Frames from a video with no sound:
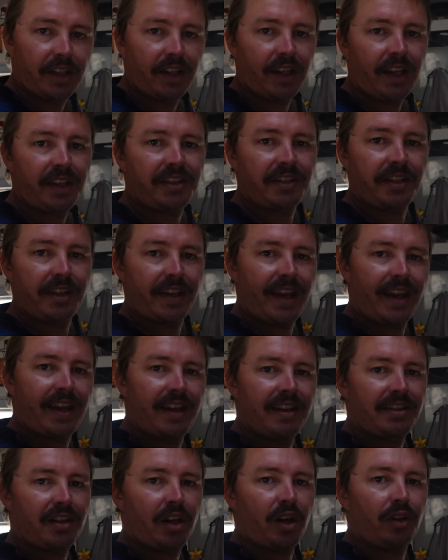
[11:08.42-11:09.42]
Lunch today
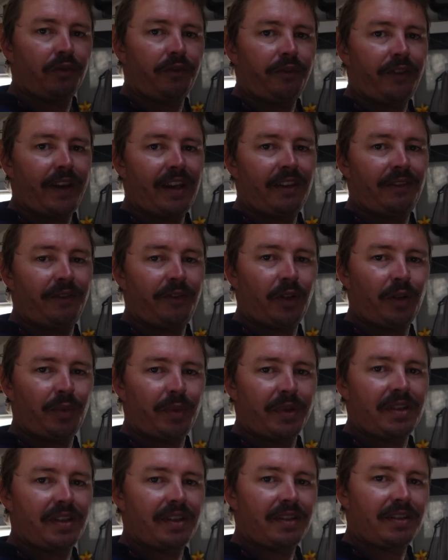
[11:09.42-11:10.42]
is Old Faithful,
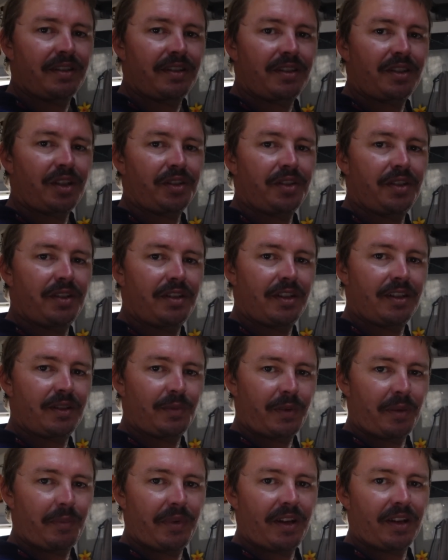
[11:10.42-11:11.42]
which is sausages
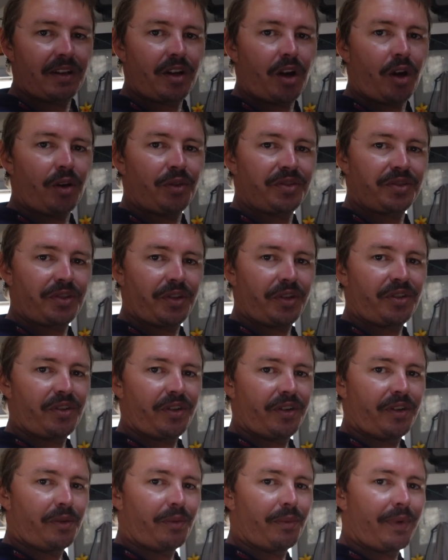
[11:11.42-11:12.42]
with a bit of coleslaw
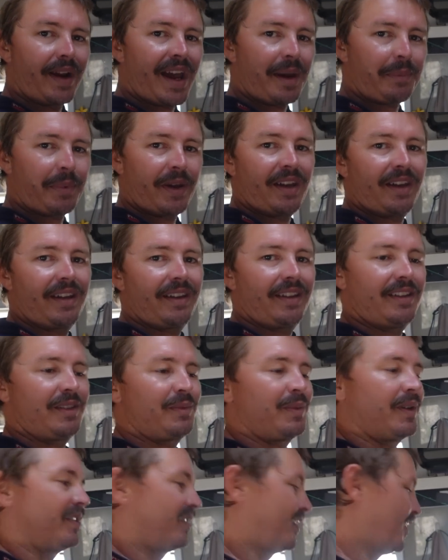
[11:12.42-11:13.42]
on a wrap. This
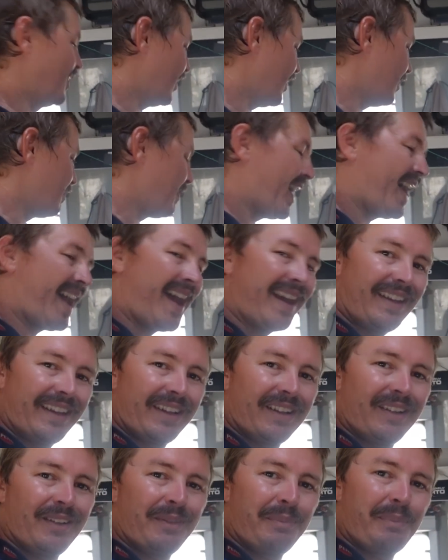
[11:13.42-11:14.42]
one's not a bad
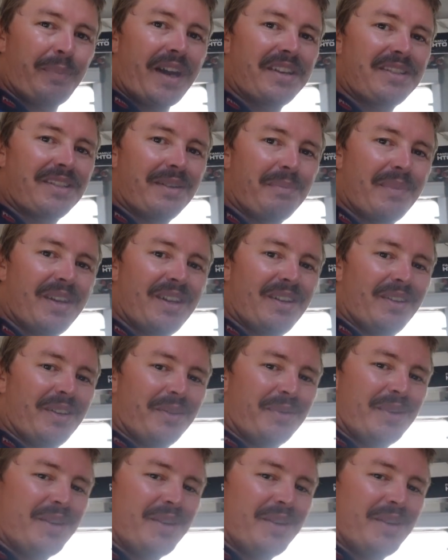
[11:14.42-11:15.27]
little budget meal that